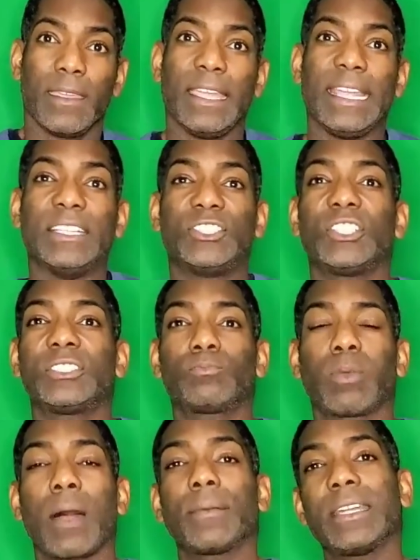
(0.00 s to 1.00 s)
It's just
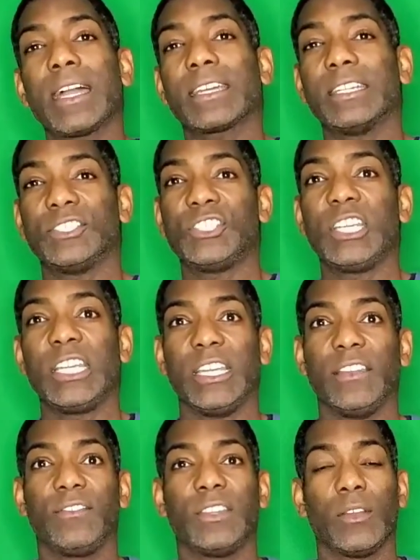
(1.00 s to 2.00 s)
probably not going to
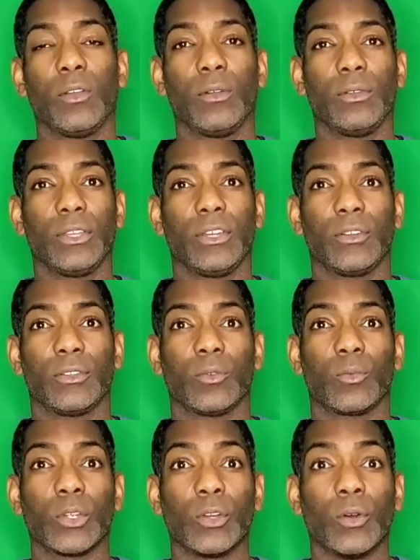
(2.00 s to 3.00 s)
achieve the
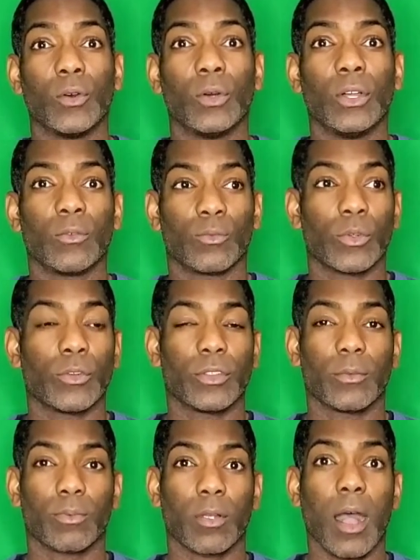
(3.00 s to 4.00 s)
real root of the
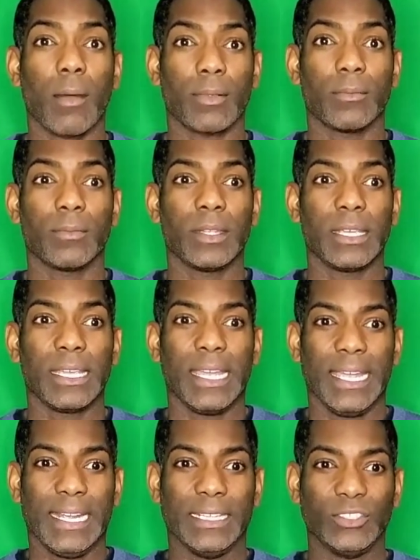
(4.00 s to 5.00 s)
problem.
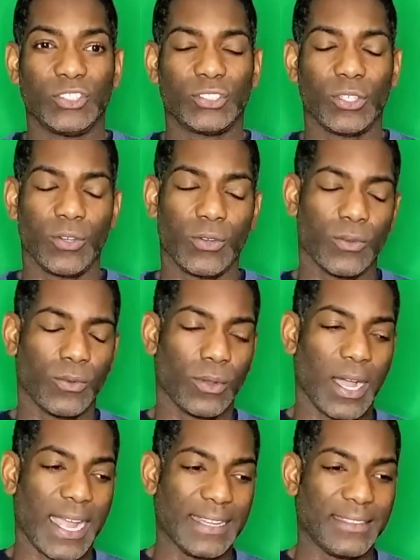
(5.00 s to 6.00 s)
And so
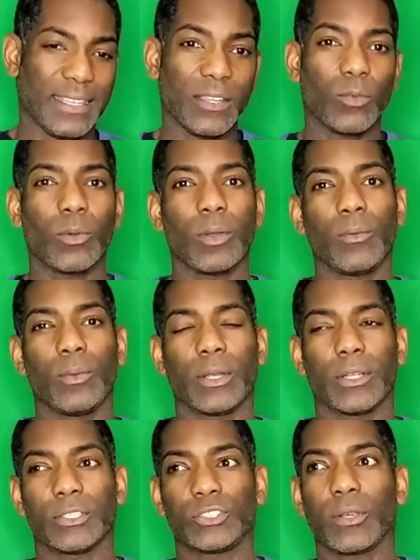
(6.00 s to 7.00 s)
I think what
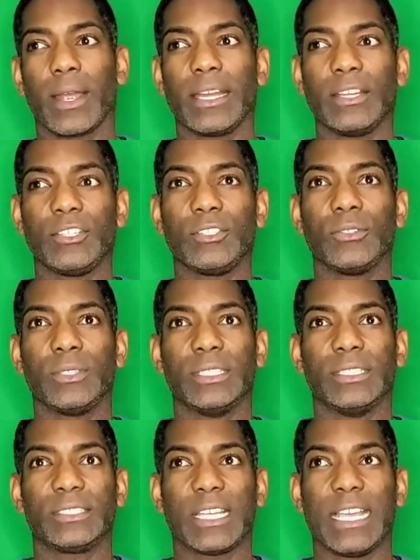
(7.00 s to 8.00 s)
we're trying to do
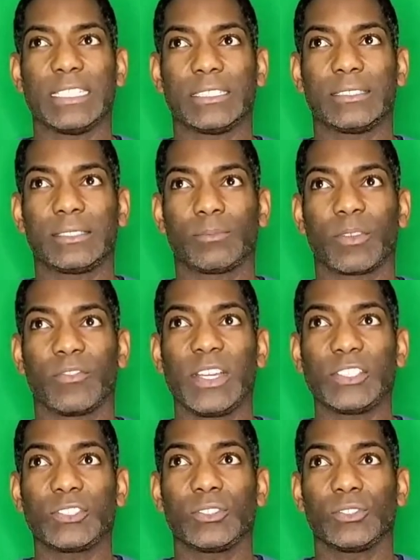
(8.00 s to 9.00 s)
is, as
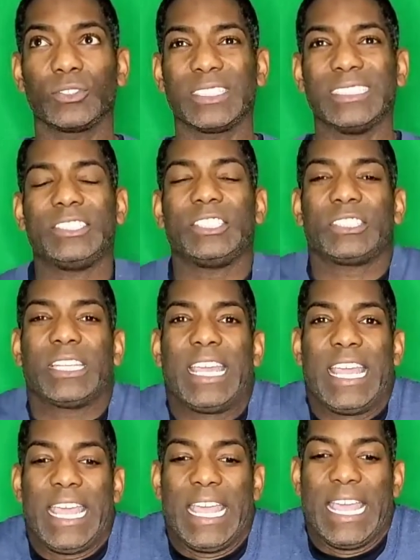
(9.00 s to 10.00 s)
professionals, is just
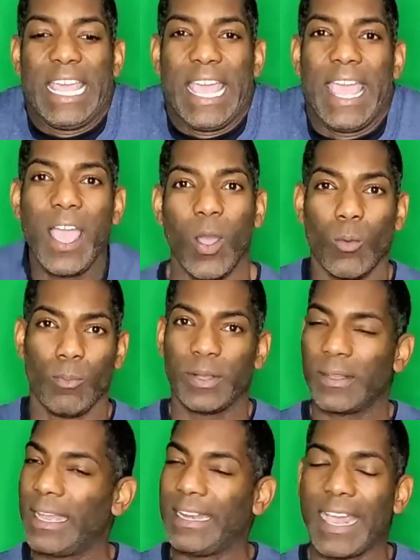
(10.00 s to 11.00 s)
help.
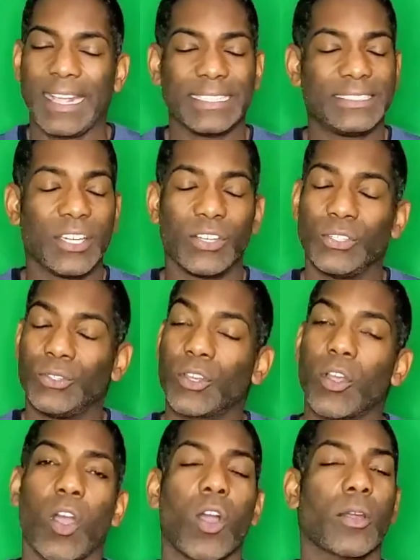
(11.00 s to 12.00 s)
And I could tell you
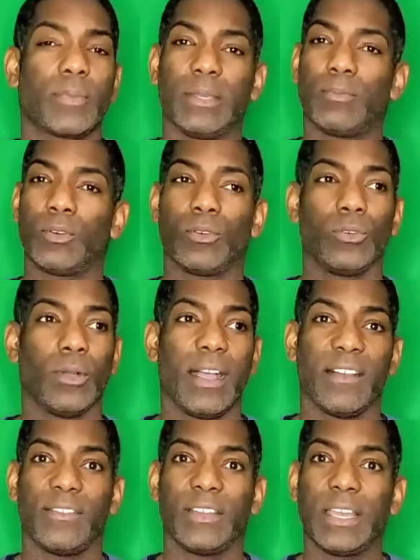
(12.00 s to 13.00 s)
there are people who
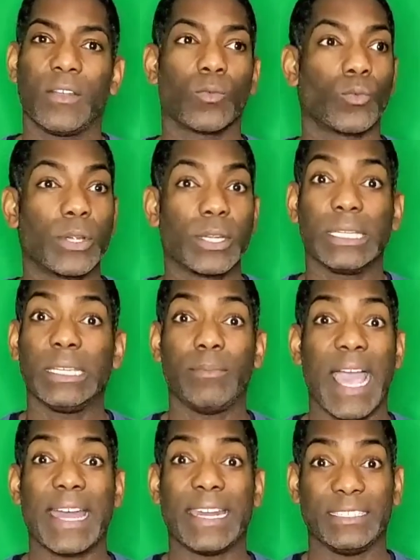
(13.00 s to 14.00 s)
have really
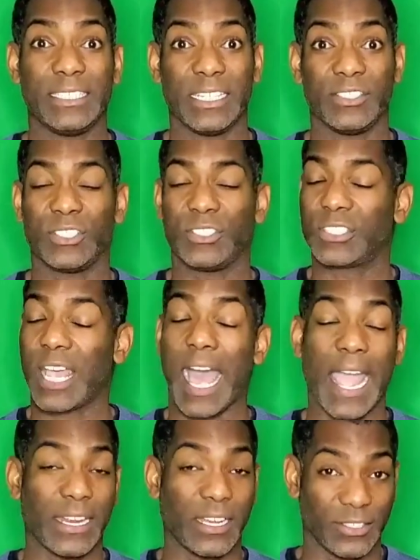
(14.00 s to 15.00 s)
bad intentions.
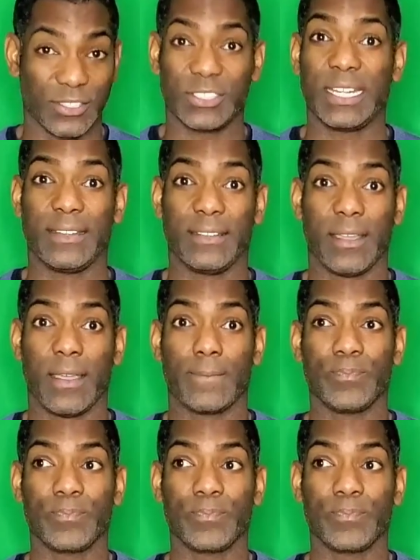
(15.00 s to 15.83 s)
I understand that.